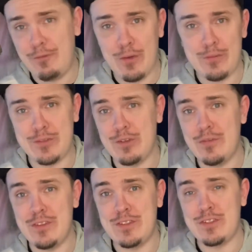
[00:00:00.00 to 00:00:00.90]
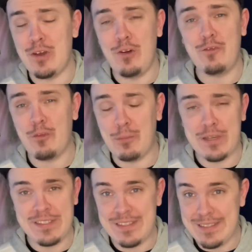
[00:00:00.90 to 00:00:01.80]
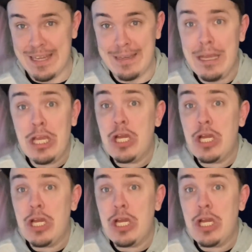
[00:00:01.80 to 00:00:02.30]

phone service, all for prices that